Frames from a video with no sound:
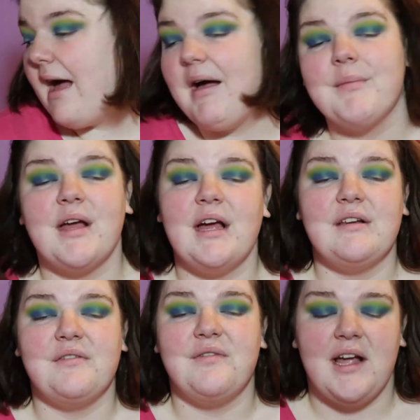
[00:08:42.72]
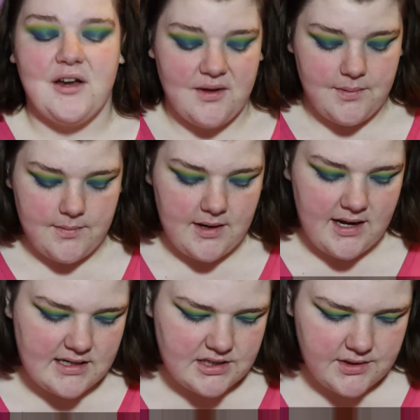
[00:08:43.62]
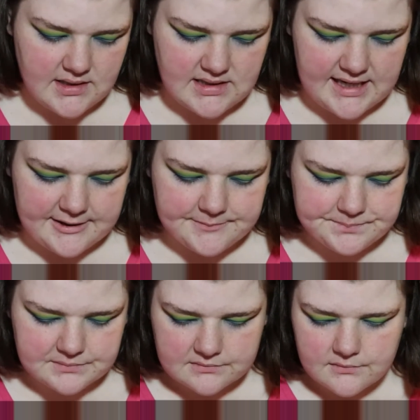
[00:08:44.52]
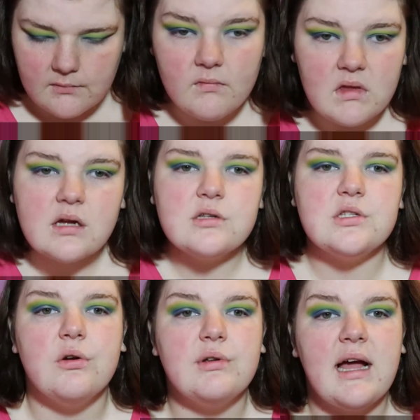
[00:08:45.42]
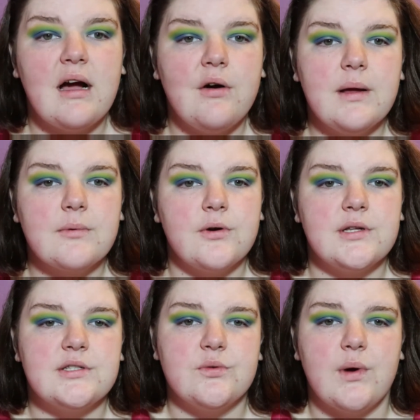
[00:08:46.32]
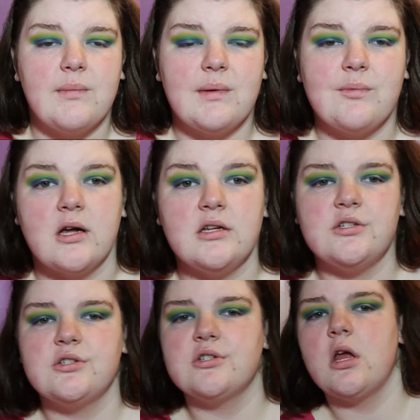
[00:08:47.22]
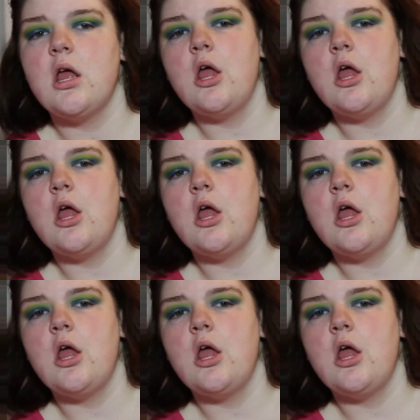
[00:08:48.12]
I'm kind of fired up about it, as you can tell. So now I'm going to wet my brush.